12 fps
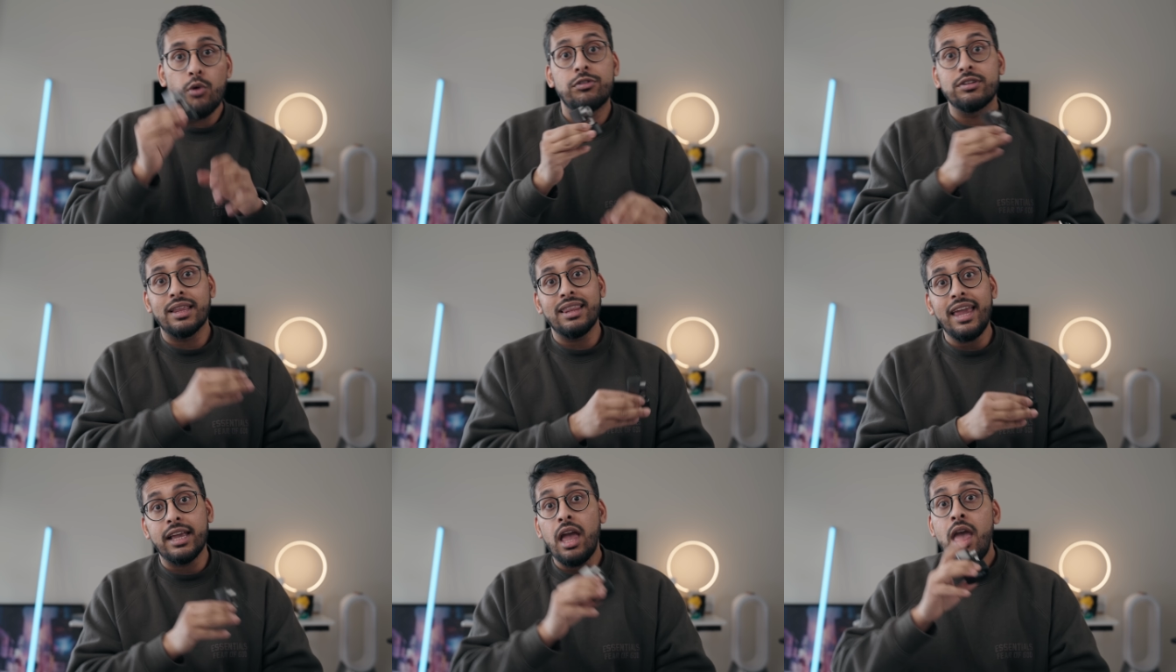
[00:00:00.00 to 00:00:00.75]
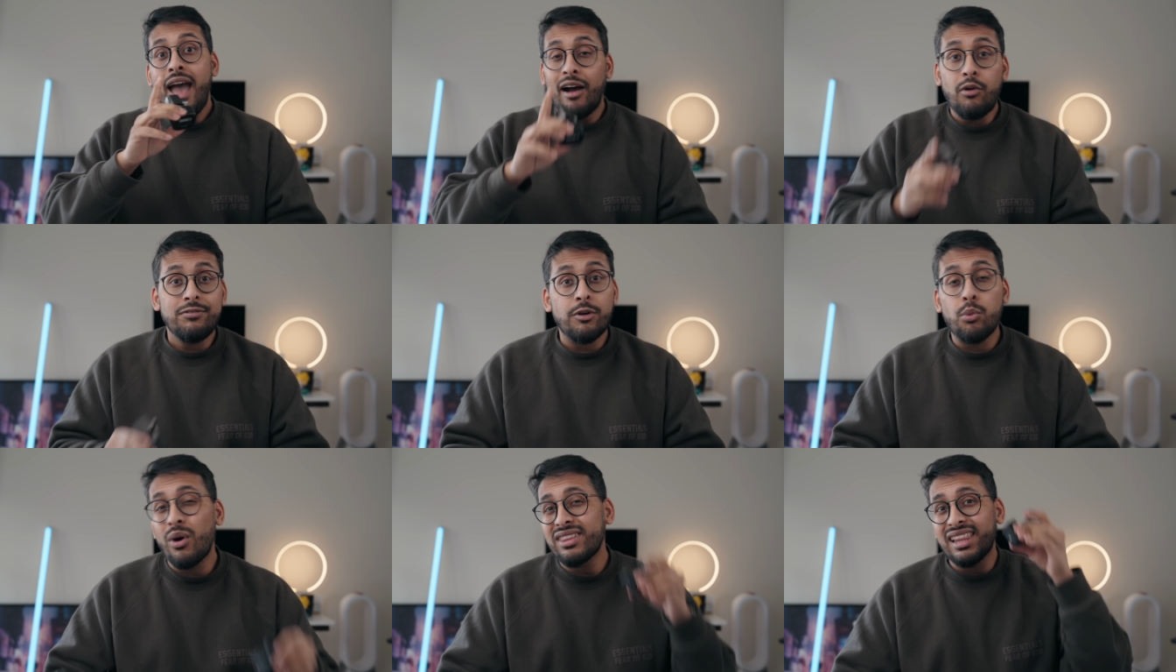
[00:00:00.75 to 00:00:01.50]
over the Link.
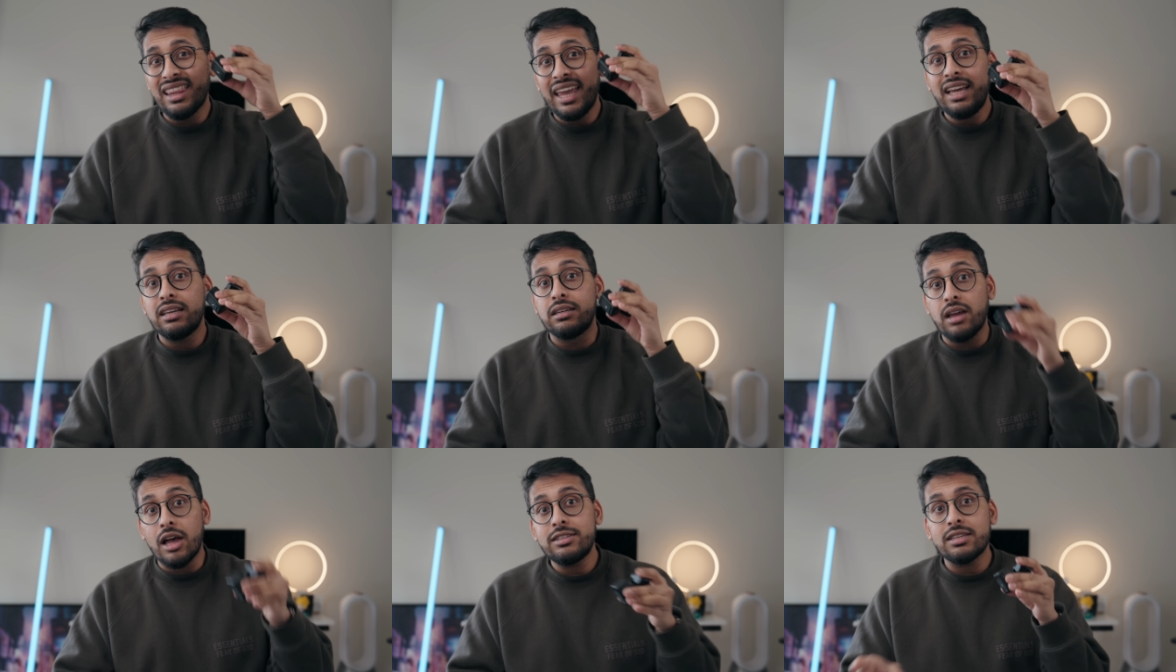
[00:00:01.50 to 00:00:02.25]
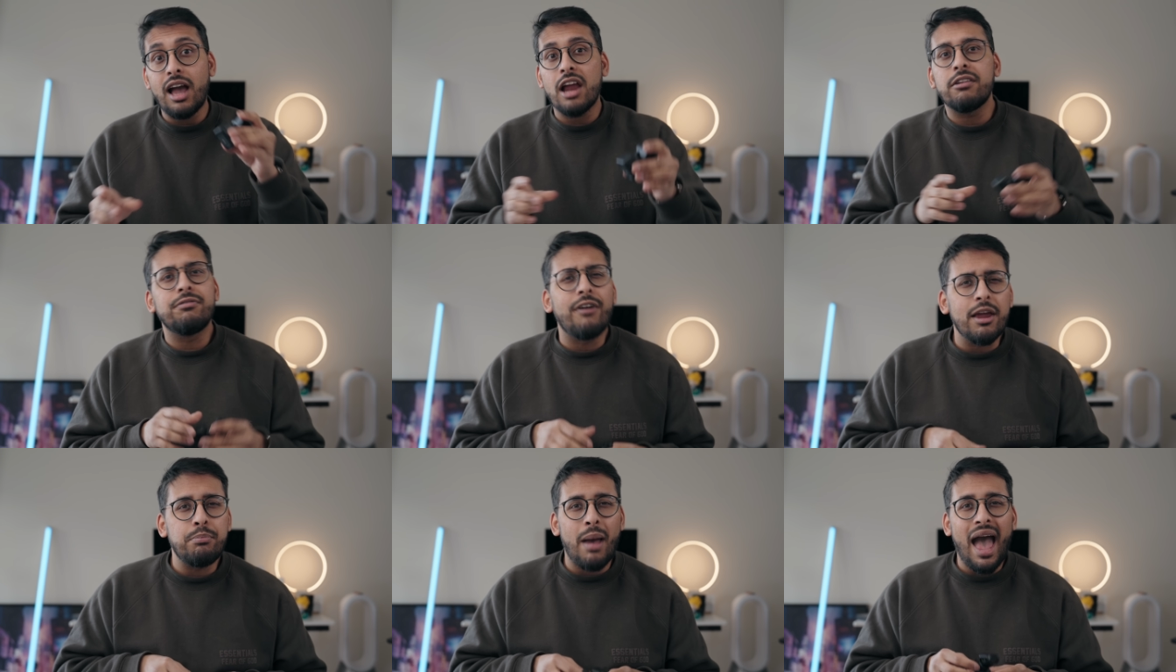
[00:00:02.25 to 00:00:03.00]
However, where the Link does kind of
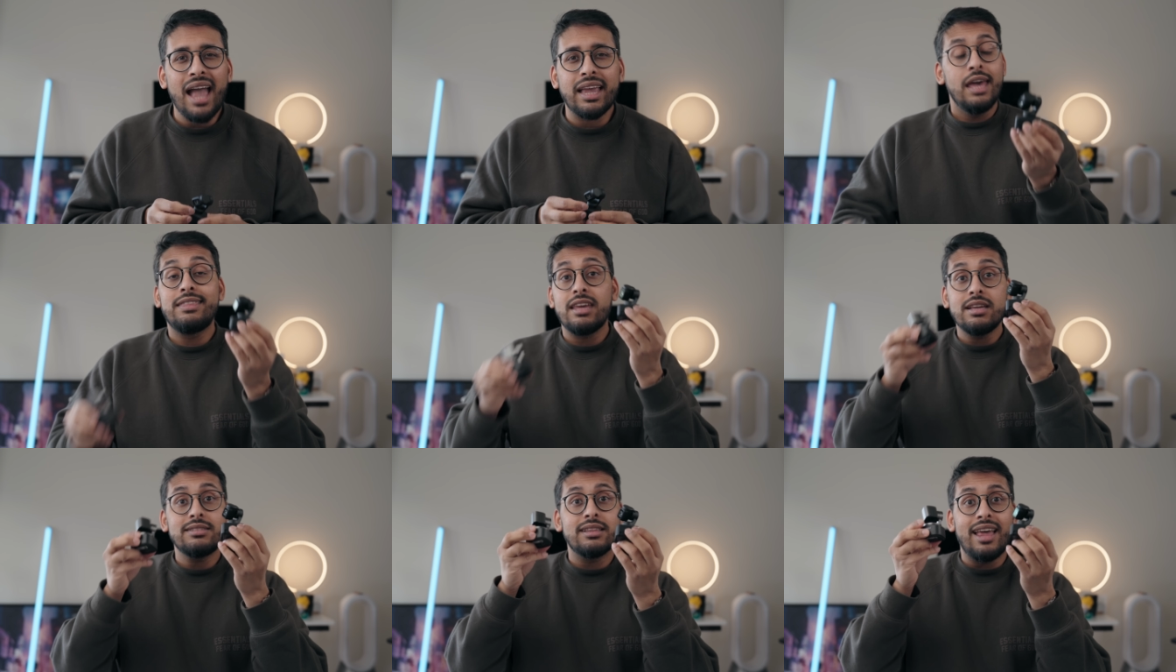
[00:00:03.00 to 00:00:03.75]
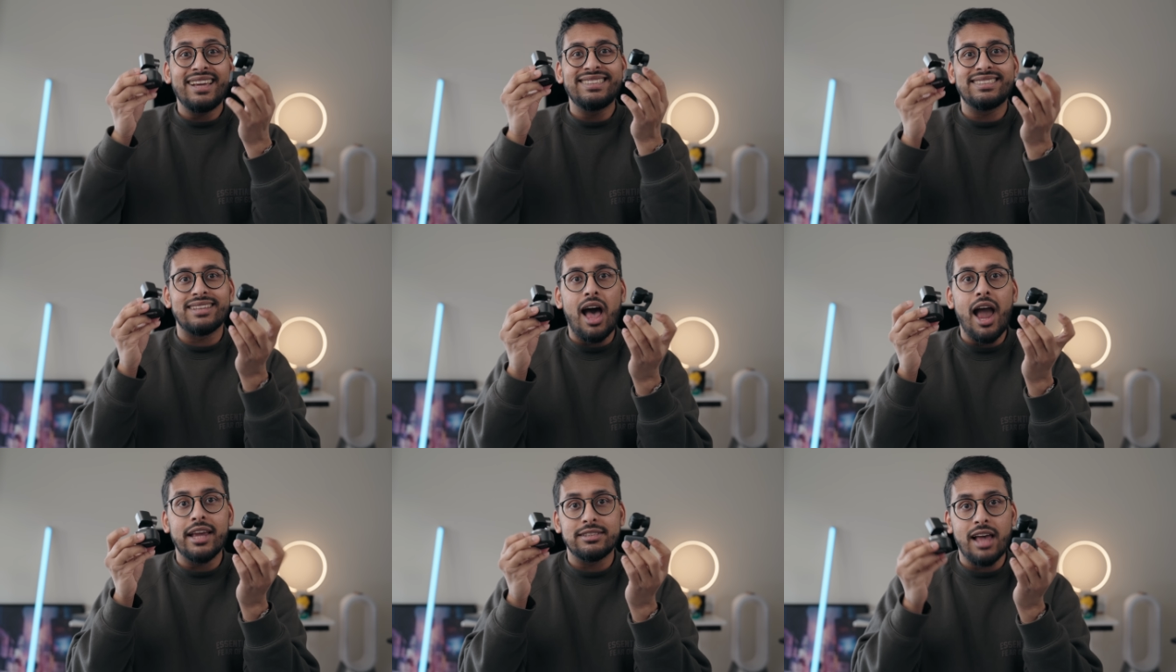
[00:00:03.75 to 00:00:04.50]
fight back in things like
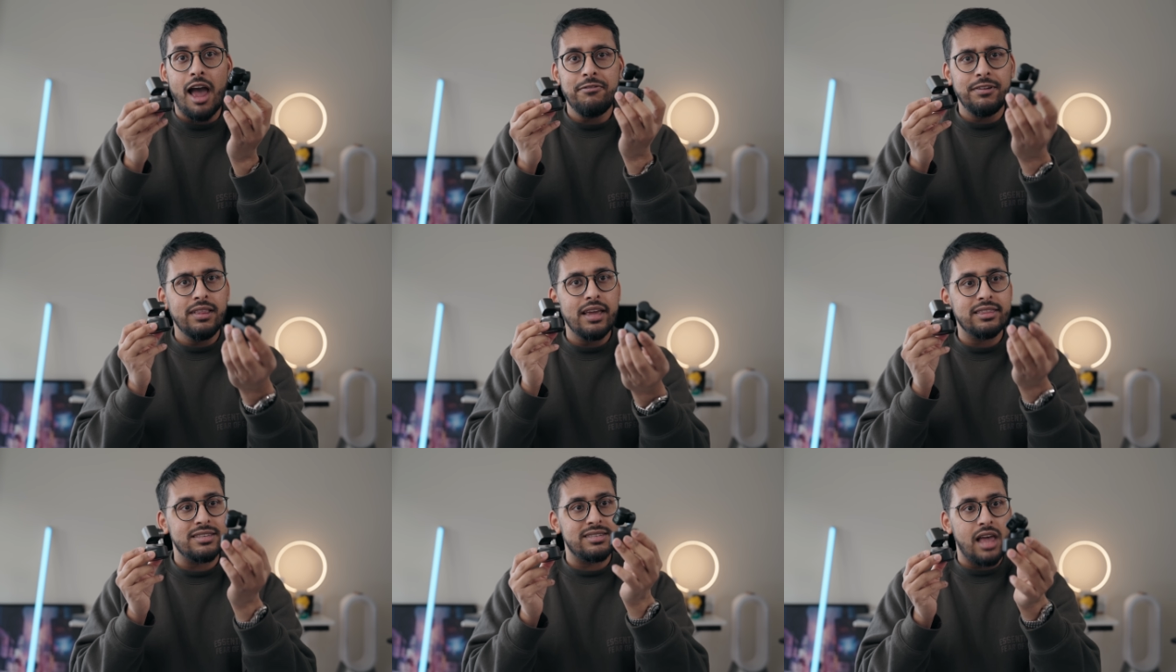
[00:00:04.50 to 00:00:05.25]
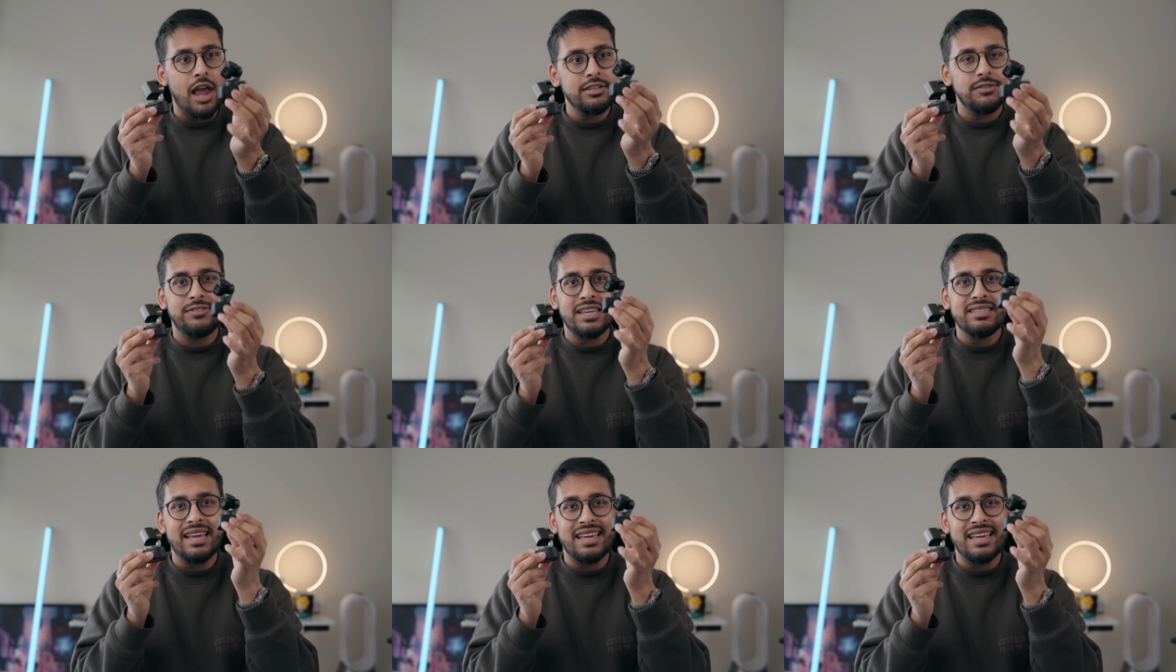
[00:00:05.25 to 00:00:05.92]
size, I feel like the size of this